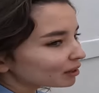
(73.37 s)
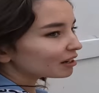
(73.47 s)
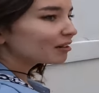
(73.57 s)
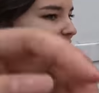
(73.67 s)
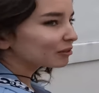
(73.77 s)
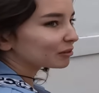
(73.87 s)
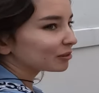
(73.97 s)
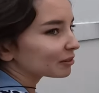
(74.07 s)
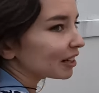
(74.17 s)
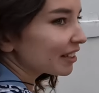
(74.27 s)
Wow,
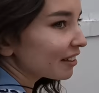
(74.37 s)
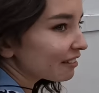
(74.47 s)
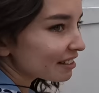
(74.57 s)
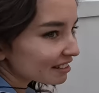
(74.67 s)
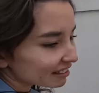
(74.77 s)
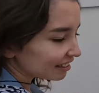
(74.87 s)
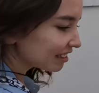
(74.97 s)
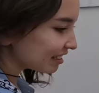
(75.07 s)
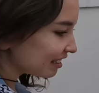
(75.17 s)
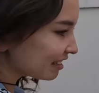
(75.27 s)
I never see
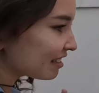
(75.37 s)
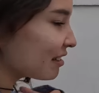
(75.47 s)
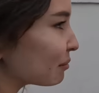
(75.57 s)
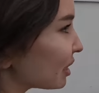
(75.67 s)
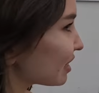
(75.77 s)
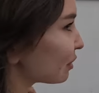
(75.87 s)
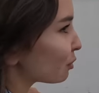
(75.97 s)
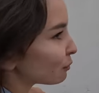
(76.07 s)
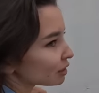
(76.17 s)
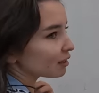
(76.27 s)
like this. It's amazing
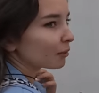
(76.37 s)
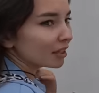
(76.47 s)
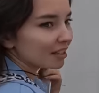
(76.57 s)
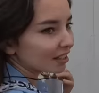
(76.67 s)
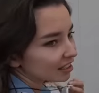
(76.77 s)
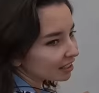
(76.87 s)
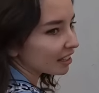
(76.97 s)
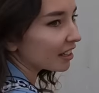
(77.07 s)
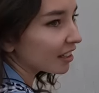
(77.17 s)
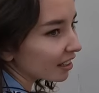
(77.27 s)
university. I want to study
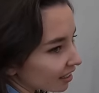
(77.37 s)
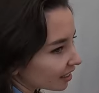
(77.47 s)
here.